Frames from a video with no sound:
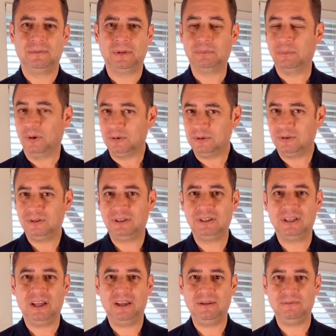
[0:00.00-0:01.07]
But most of the
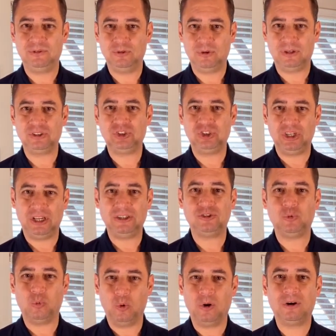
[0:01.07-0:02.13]
time, you
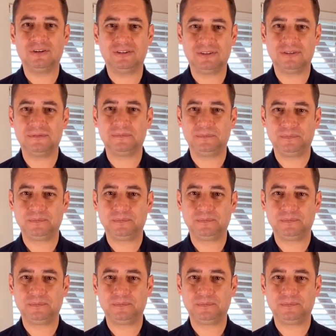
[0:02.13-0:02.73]
exchange words.